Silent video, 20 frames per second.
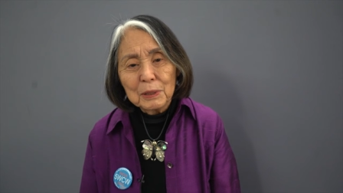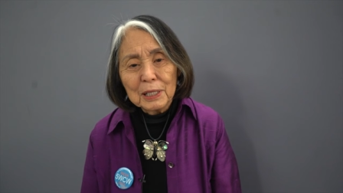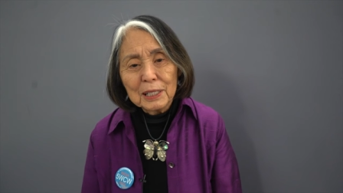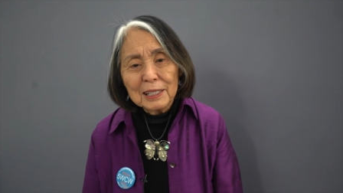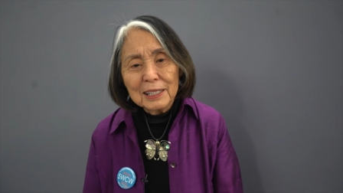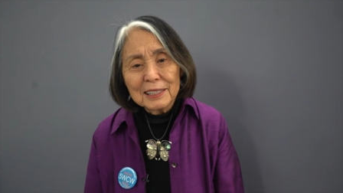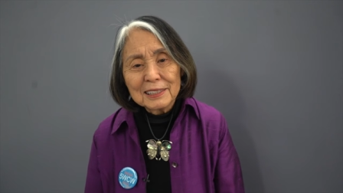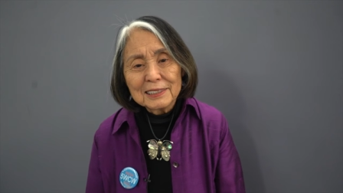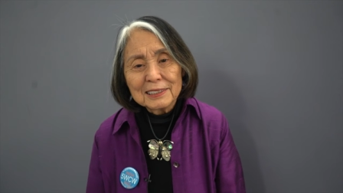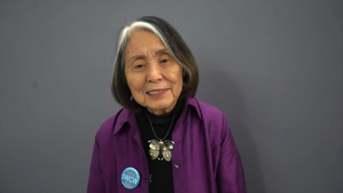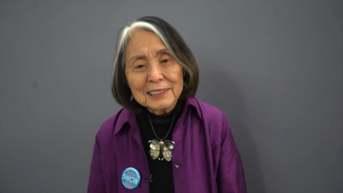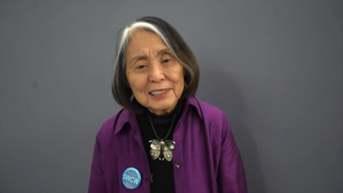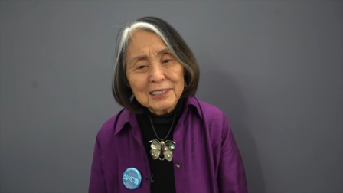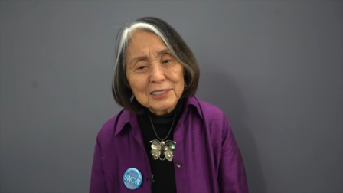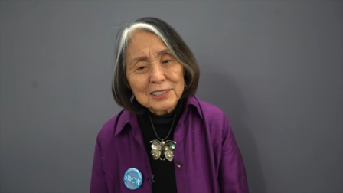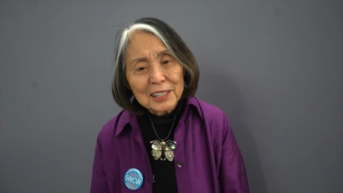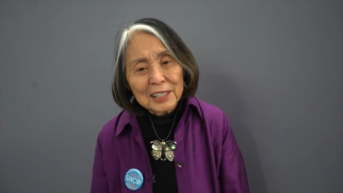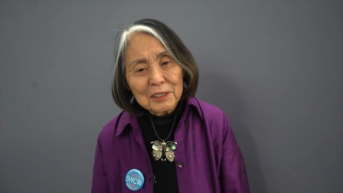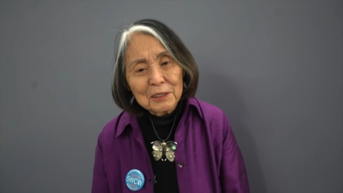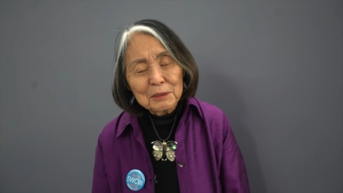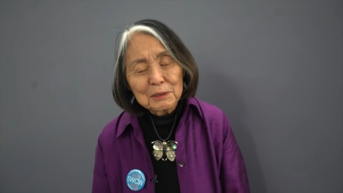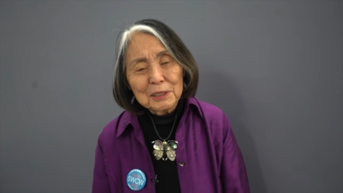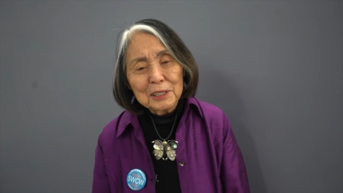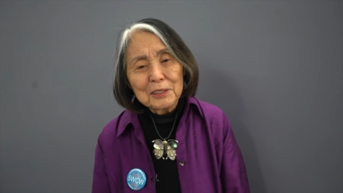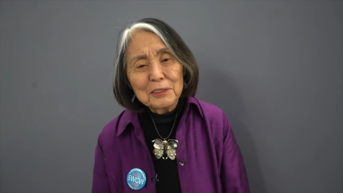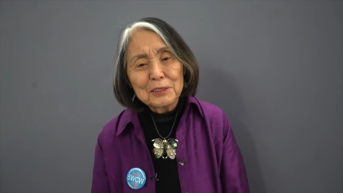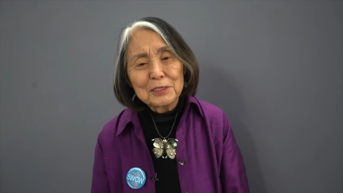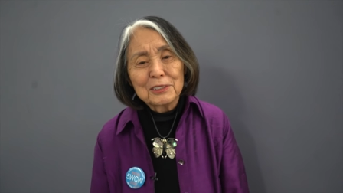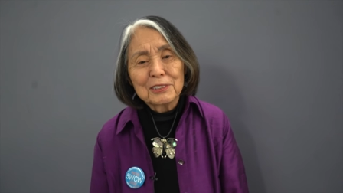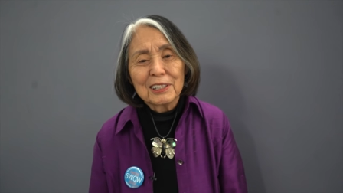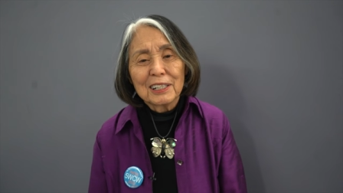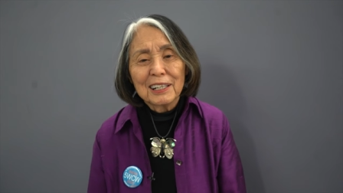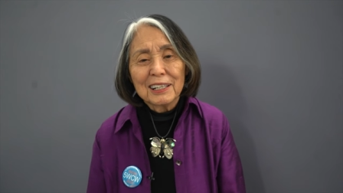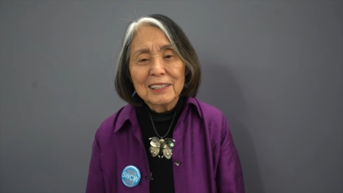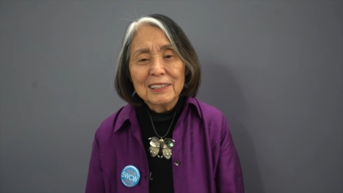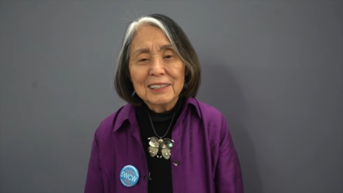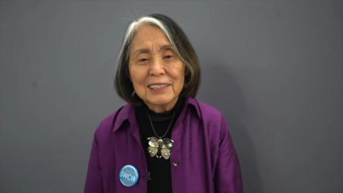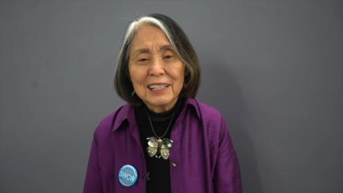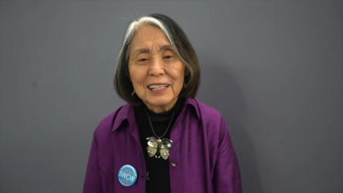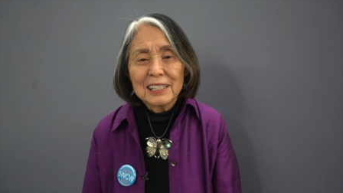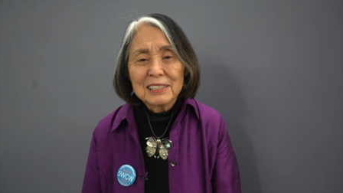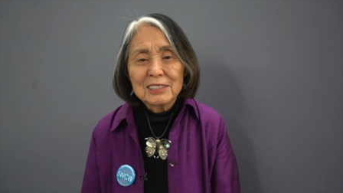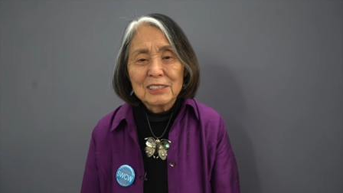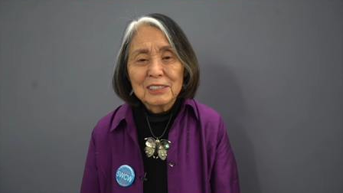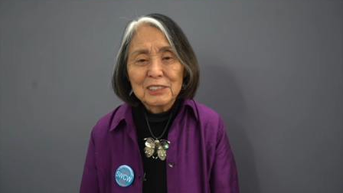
But there's that whole other side that has